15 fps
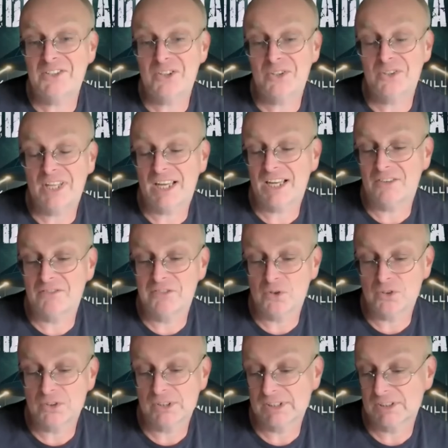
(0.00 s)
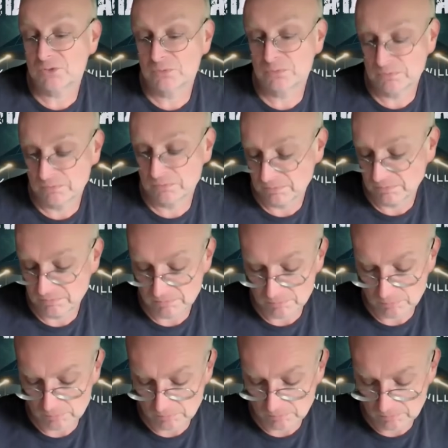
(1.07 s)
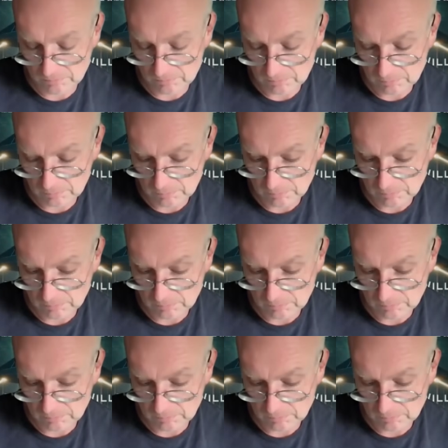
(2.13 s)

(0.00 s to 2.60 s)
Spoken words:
Joshua even thinks that Commander